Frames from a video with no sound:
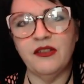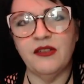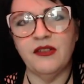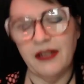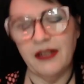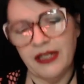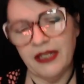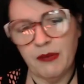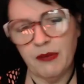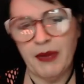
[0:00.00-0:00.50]
You see,
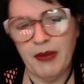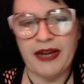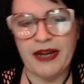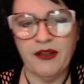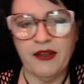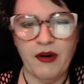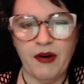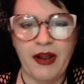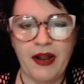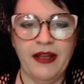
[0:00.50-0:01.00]
like, the back
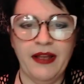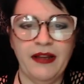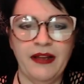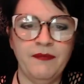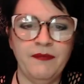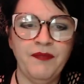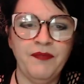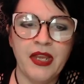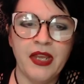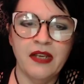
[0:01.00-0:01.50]
of their
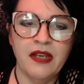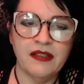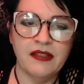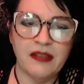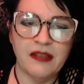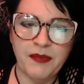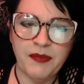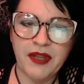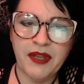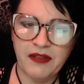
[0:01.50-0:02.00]
head.
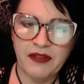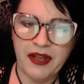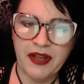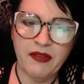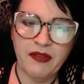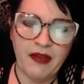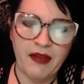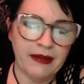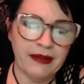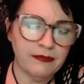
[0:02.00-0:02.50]
Something
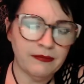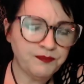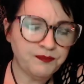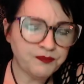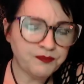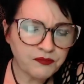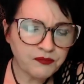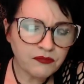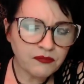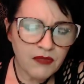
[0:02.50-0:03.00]
like that.
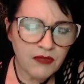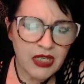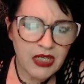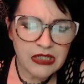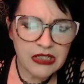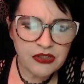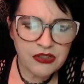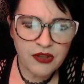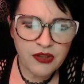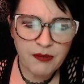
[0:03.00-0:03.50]

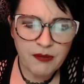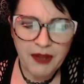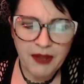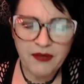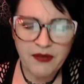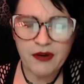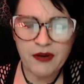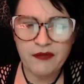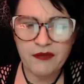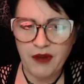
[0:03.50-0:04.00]
So the
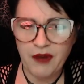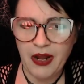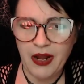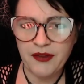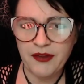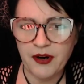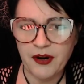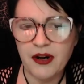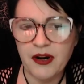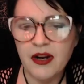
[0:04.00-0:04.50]
mother and
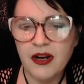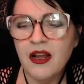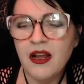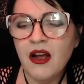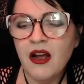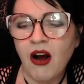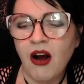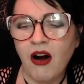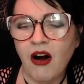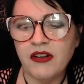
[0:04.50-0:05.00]
father
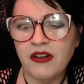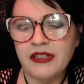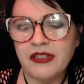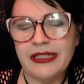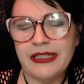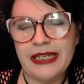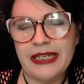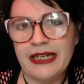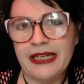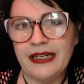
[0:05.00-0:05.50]
are
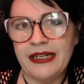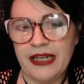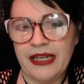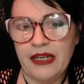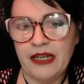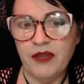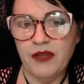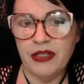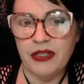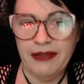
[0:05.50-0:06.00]
seen
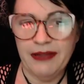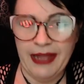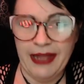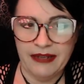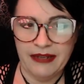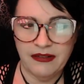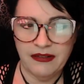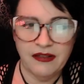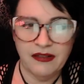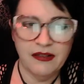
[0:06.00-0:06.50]
even
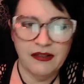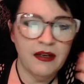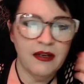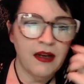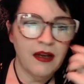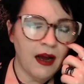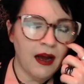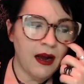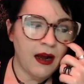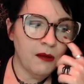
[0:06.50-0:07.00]
less.
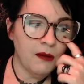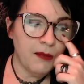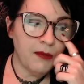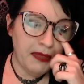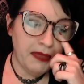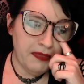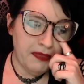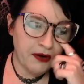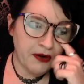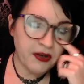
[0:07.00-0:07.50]

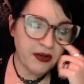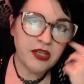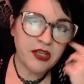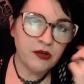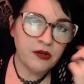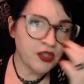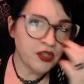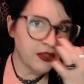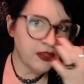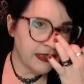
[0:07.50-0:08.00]
And they're
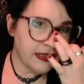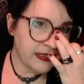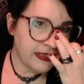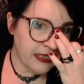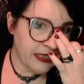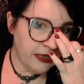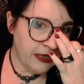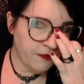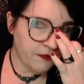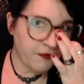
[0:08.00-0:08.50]
usually
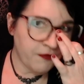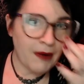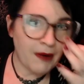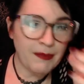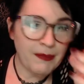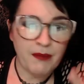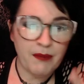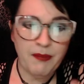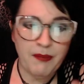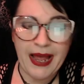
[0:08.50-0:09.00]
seen
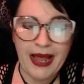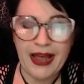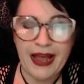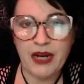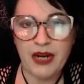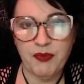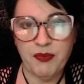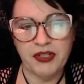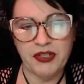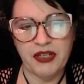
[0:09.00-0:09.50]
from the
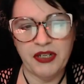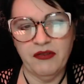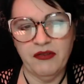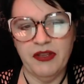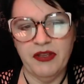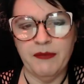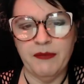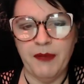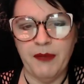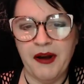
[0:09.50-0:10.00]
back,
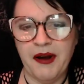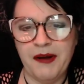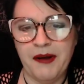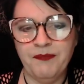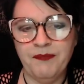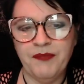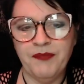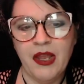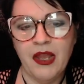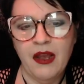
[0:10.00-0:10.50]
particularly the
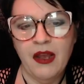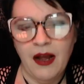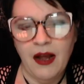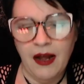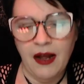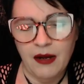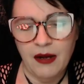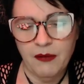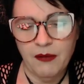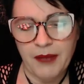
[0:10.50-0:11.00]
mom.
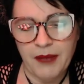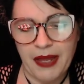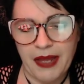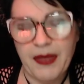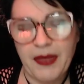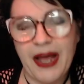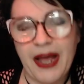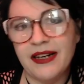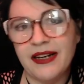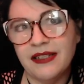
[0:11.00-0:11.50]

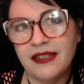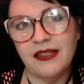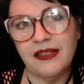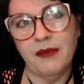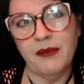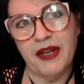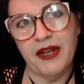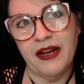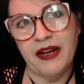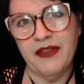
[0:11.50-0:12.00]
And that is
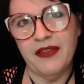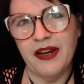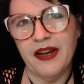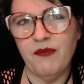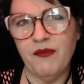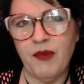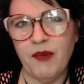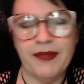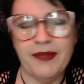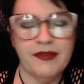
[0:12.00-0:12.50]
something, I think I
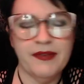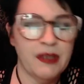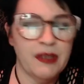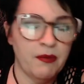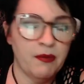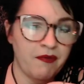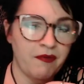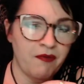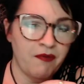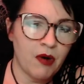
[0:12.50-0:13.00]
brought this
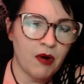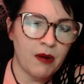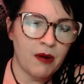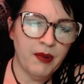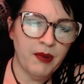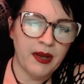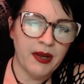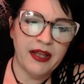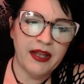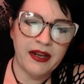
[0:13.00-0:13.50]
up before,
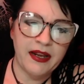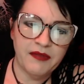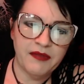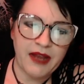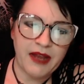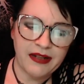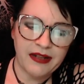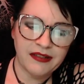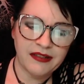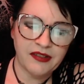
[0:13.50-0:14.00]
but
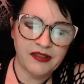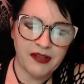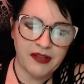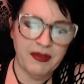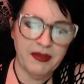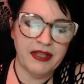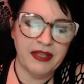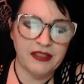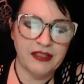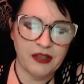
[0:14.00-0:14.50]
that's
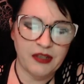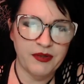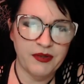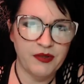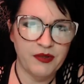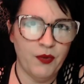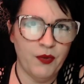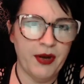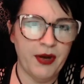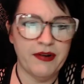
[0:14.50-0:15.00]
something that's
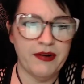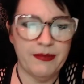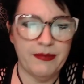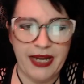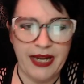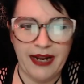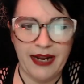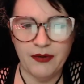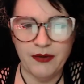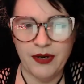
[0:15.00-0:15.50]
always weirded
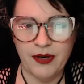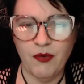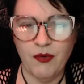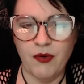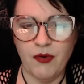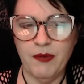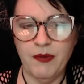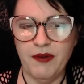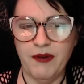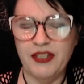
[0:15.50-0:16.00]
me out in
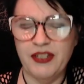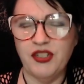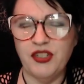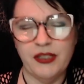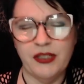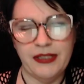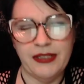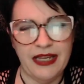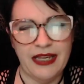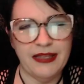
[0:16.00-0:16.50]
horror movies,
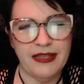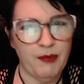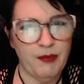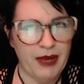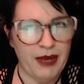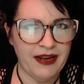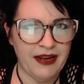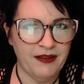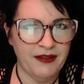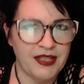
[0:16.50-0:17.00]
just seeing the
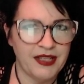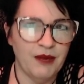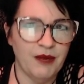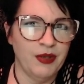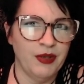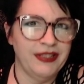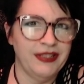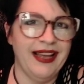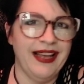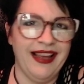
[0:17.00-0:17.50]
back of
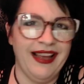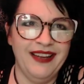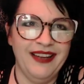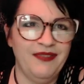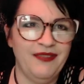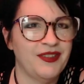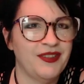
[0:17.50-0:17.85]
someone's head.